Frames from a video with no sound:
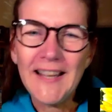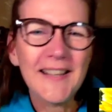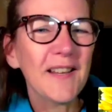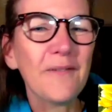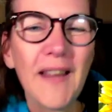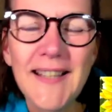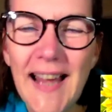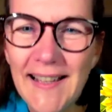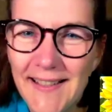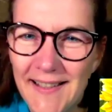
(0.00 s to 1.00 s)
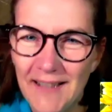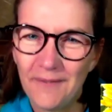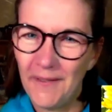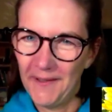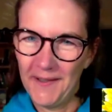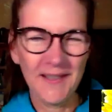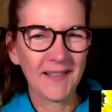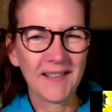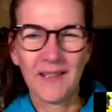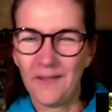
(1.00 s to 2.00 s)
It's a fantastic
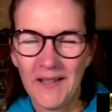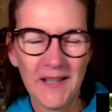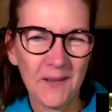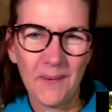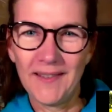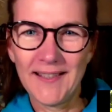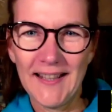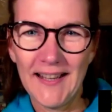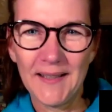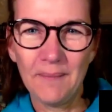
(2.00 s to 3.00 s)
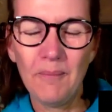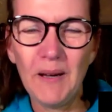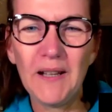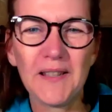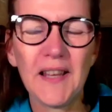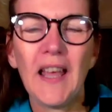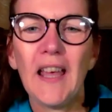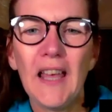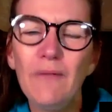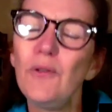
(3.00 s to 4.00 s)
verse to finish with, isn't it? Because
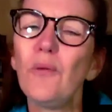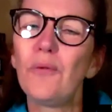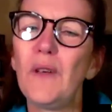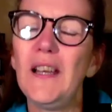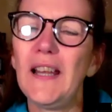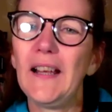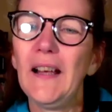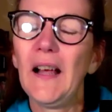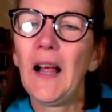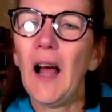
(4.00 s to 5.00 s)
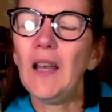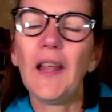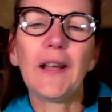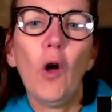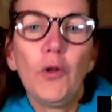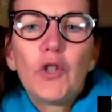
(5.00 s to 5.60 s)
if you're feeling like